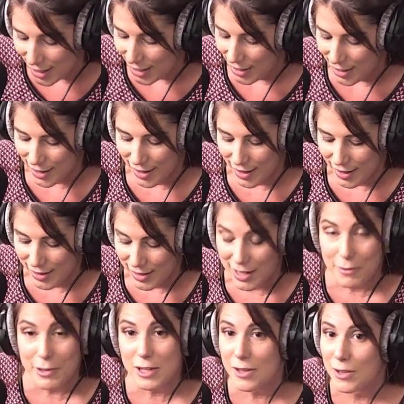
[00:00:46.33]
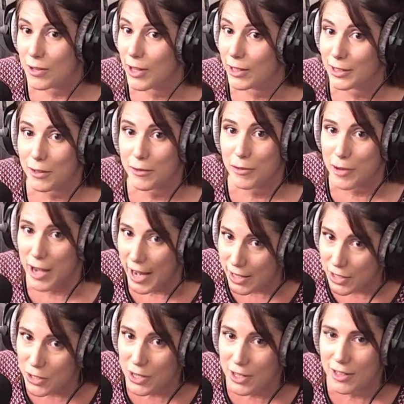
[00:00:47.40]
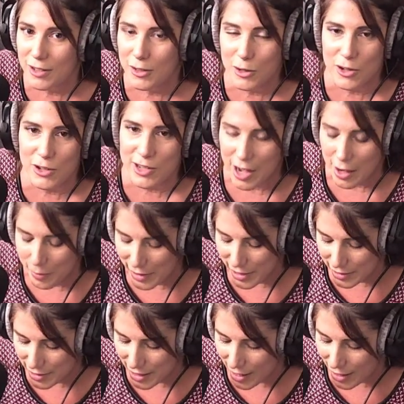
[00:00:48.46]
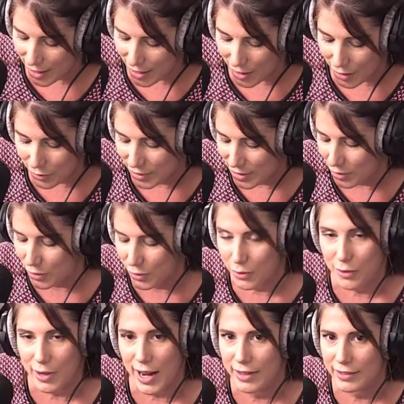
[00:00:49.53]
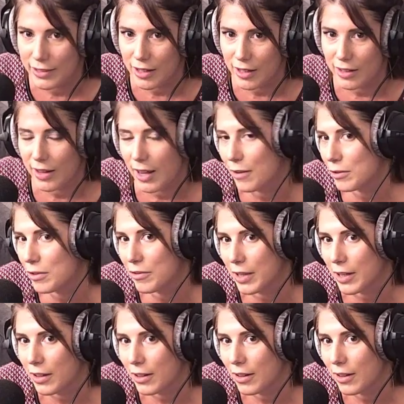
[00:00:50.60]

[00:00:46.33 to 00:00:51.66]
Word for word: Uh, there was a lot of reaction on social media. How did you handle everything?